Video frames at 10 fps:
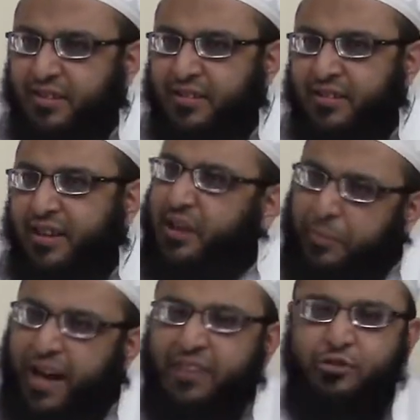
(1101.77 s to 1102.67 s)
In the
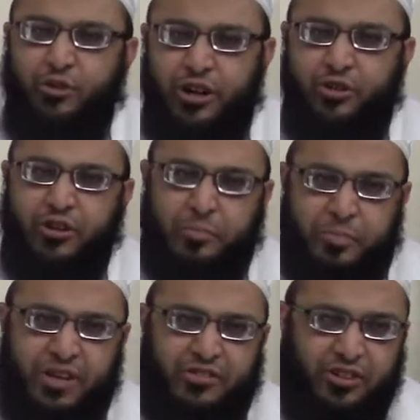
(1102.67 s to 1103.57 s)
past, they were ready to
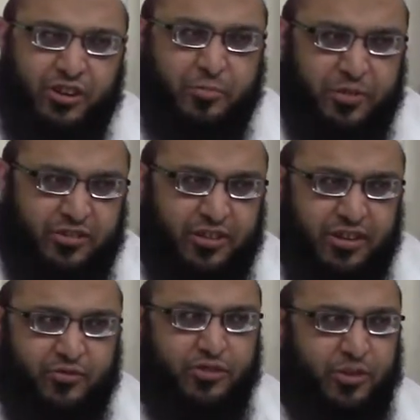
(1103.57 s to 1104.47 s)
impeach certain
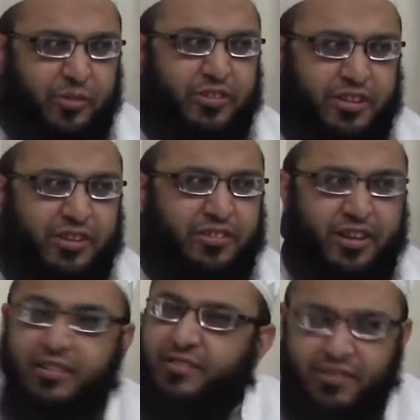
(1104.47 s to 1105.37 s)
presidents for some of the things
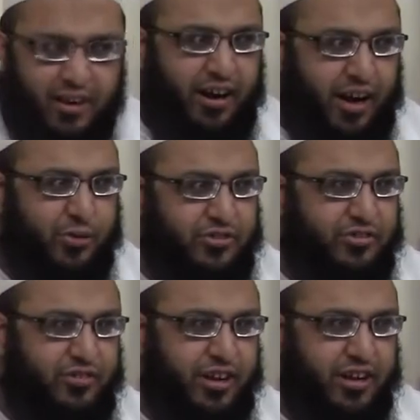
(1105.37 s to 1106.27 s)
that ours
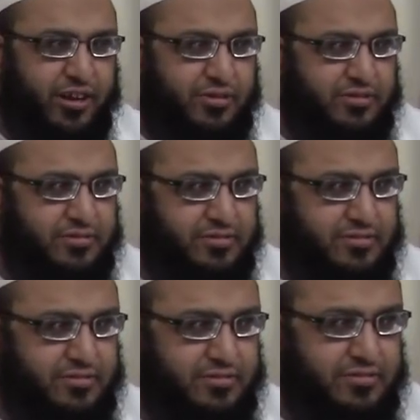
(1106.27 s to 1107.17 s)
have done now.
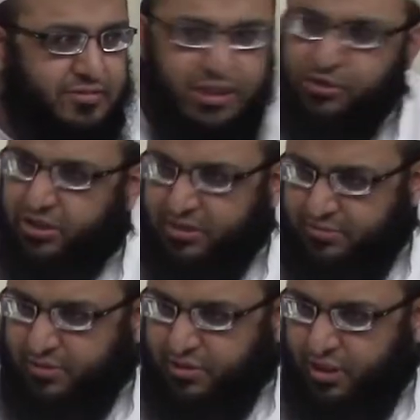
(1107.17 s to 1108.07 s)
It was a
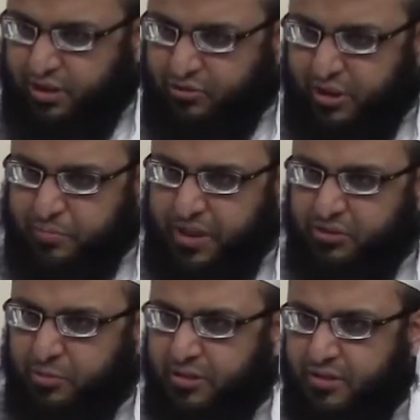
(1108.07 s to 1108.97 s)
cause for impeachment.